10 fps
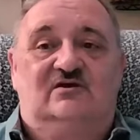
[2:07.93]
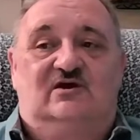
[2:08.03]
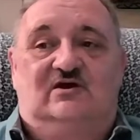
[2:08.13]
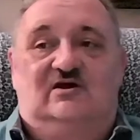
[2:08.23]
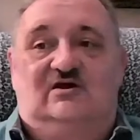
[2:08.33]

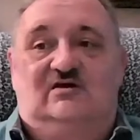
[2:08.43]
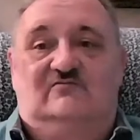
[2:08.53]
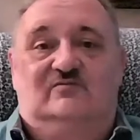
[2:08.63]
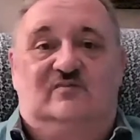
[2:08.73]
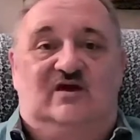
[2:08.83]
From
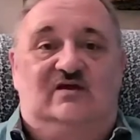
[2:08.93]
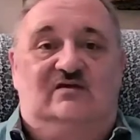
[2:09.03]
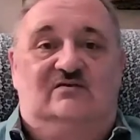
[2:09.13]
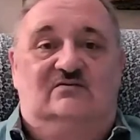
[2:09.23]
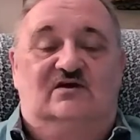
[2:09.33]

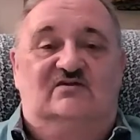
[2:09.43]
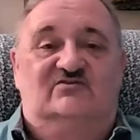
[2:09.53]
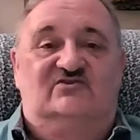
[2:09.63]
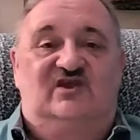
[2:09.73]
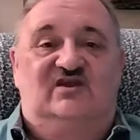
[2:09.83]
my
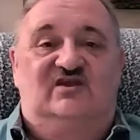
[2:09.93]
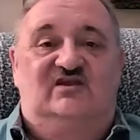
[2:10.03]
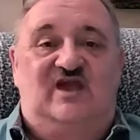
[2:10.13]
understanding,